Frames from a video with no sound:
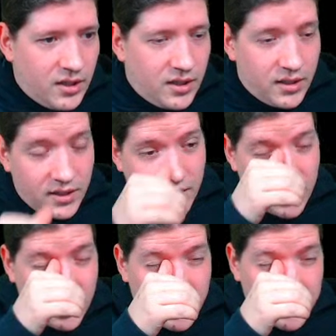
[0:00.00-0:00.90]

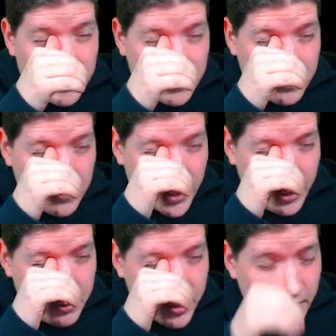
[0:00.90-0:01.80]
can we
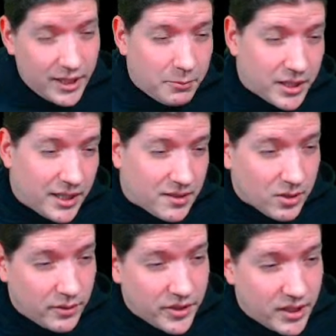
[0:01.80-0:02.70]
yeah, we can
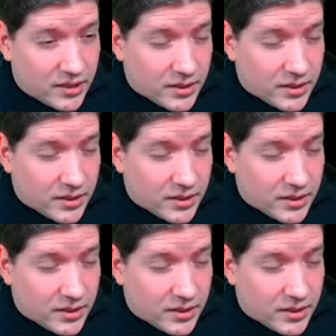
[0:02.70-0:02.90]
solve that.